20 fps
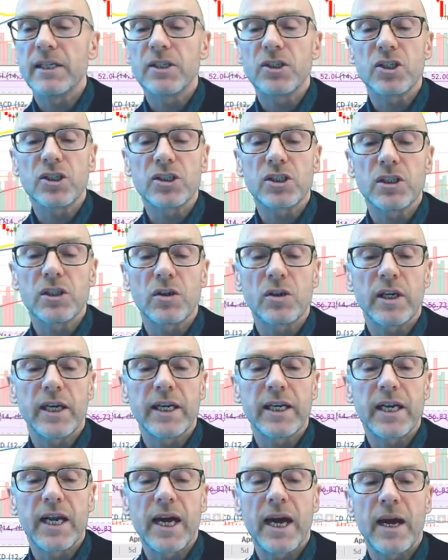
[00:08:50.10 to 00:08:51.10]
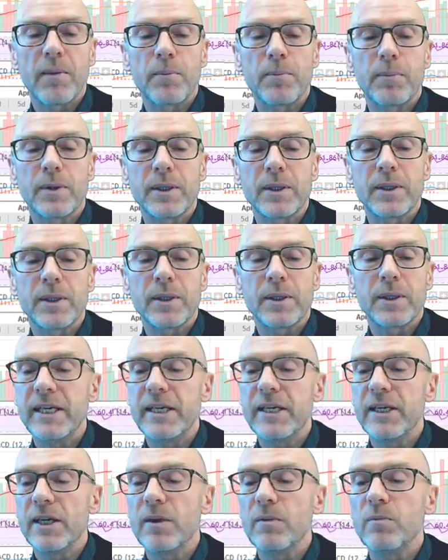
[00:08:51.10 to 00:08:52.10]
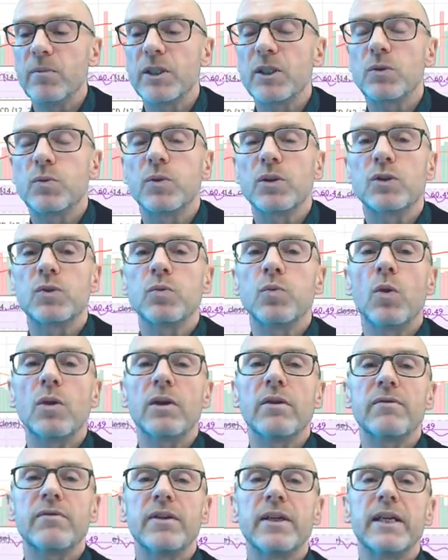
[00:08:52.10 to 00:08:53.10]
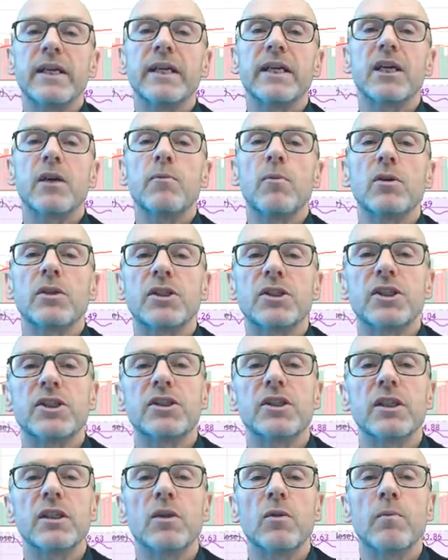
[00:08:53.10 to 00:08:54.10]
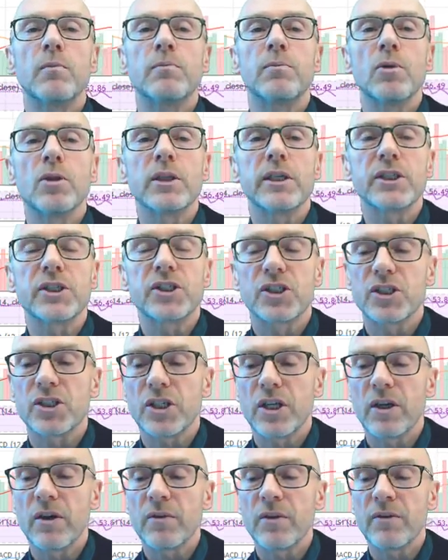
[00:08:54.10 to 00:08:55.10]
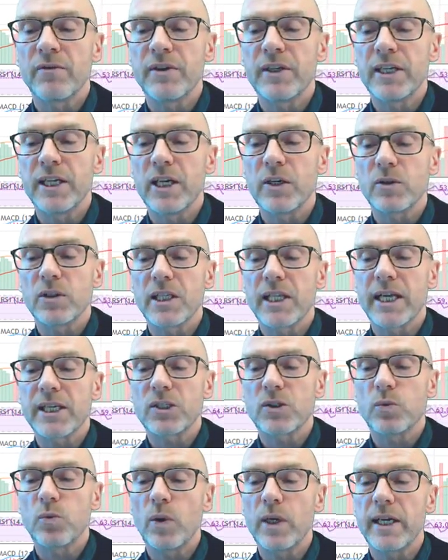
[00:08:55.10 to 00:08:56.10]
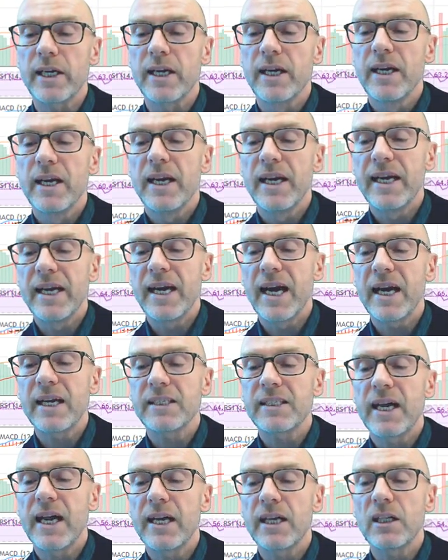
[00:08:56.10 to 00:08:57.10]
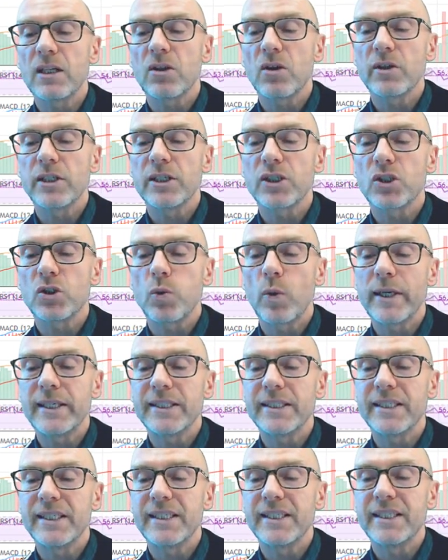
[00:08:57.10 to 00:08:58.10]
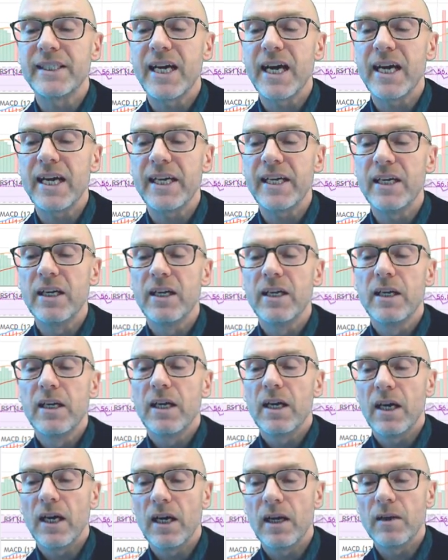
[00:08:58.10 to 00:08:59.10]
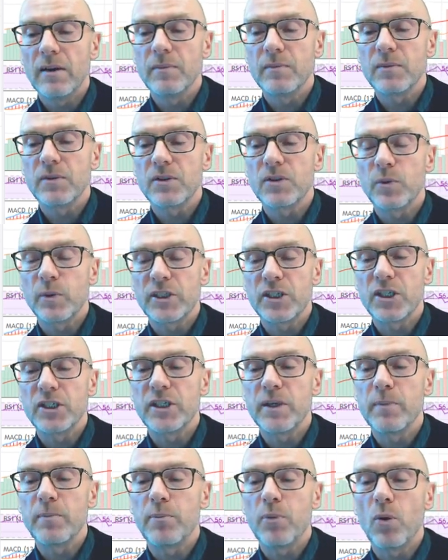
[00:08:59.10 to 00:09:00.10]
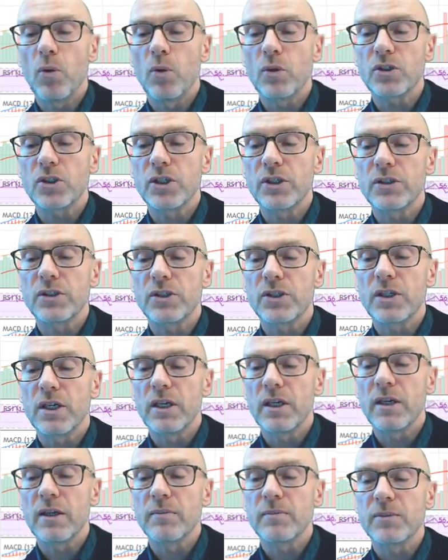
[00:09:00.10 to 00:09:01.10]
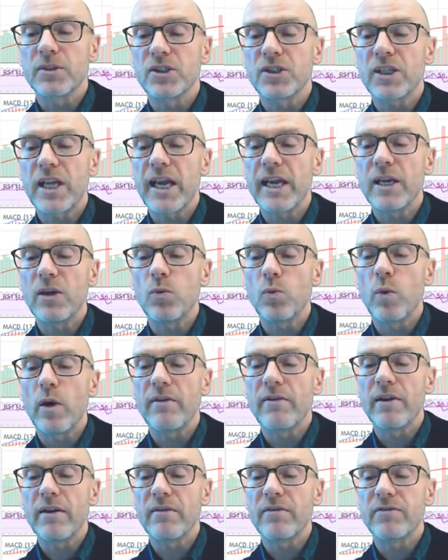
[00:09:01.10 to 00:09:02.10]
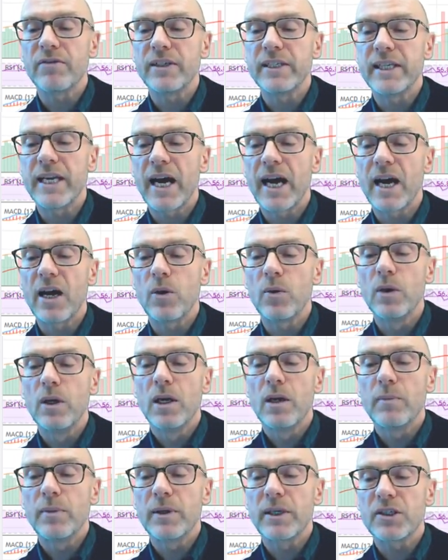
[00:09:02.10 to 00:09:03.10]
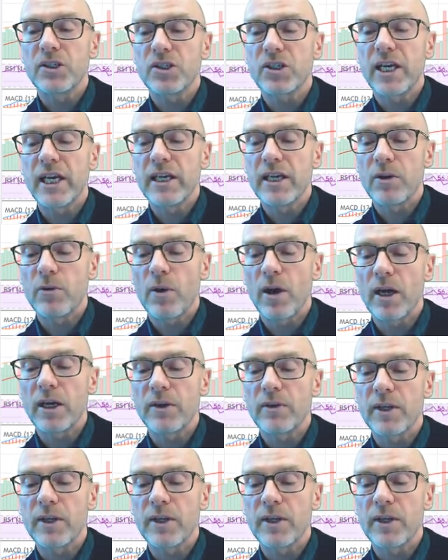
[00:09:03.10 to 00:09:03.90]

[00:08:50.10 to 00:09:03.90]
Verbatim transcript: just looking at palladium, which was one of the commodities that looked bullish on the videos last week. It has held on its 20 day. Which is important. Stay with it for now, but just keep your eye on